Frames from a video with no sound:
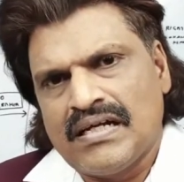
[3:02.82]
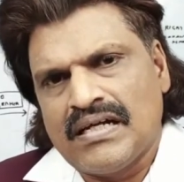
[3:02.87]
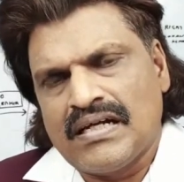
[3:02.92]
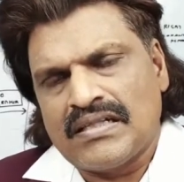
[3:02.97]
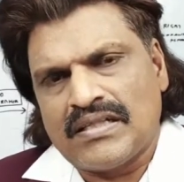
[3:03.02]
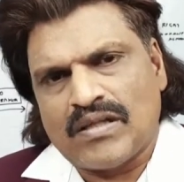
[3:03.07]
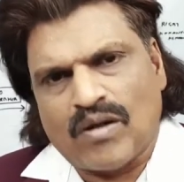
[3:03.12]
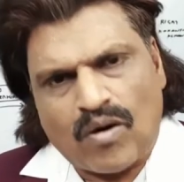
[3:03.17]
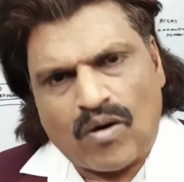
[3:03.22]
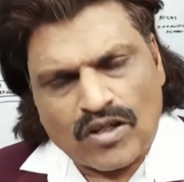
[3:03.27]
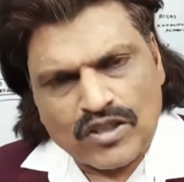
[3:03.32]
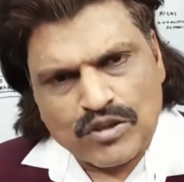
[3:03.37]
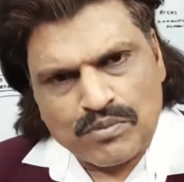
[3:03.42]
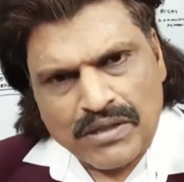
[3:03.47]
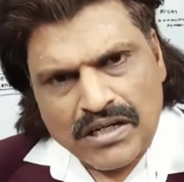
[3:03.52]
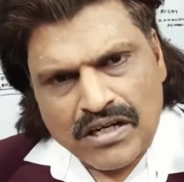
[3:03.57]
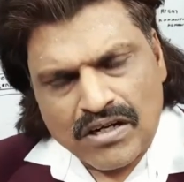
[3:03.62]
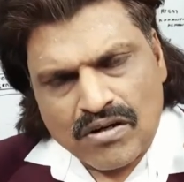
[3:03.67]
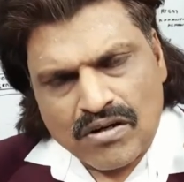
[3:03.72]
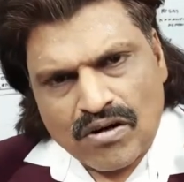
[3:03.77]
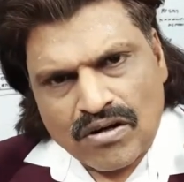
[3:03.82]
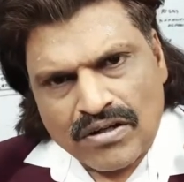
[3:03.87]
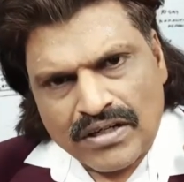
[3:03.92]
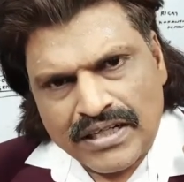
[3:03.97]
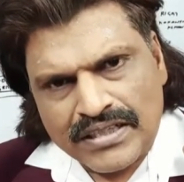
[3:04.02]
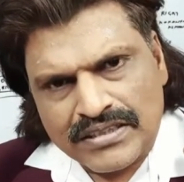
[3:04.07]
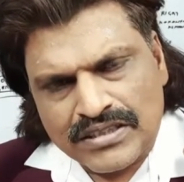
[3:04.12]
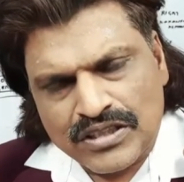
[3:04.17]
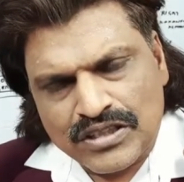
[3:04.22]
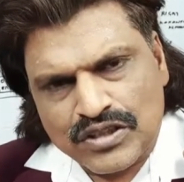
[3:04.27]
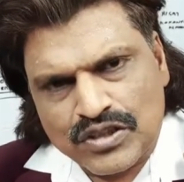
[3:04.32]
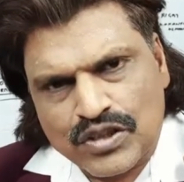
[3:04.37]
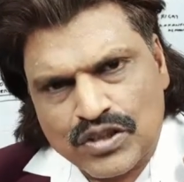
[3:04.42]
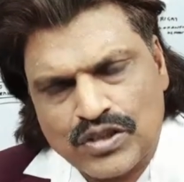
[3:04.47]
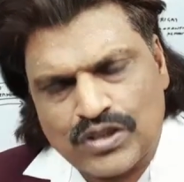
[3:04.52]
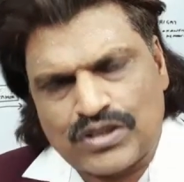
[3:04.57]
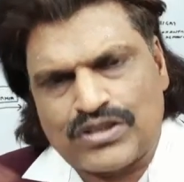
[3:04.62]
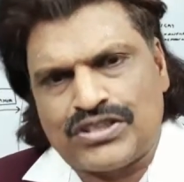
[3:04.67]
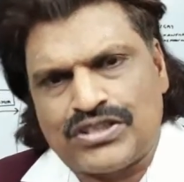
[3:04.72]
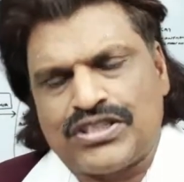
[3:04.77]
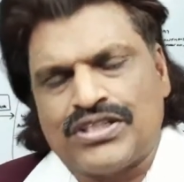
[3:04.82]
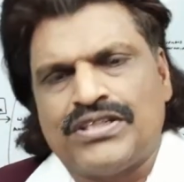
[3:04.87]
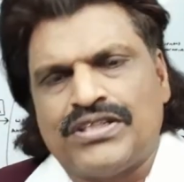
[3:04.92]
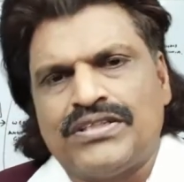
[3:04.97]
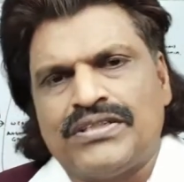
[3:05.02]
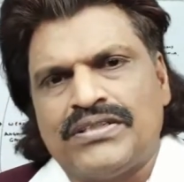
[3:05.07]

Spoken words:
the occipital cortex is good,